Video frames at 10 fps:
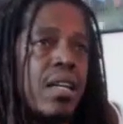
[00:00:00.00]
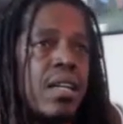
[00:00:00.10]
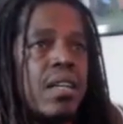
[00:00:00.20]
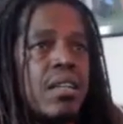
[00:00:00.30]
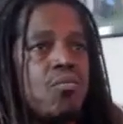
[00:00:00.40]

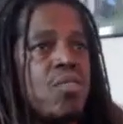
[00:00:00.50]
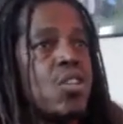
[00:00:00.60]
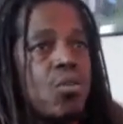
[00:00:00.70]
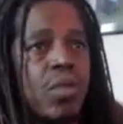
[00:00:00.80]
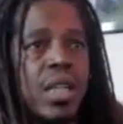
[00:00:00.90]
We doing
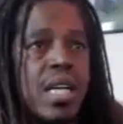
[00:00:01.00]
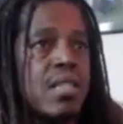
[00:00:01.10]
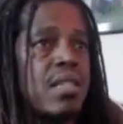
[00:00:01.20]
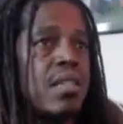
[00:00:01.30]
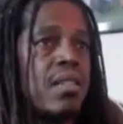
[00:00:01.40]
this,
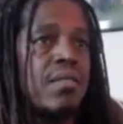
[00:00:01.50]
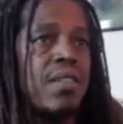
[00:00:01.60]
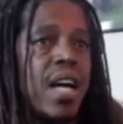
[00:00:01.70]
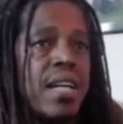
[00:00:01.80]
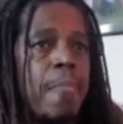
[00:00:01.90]
right?
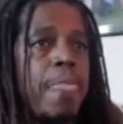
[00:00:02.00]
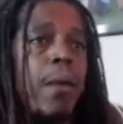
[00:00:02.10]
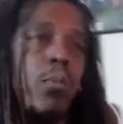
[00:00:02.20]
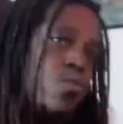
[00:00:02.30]
We will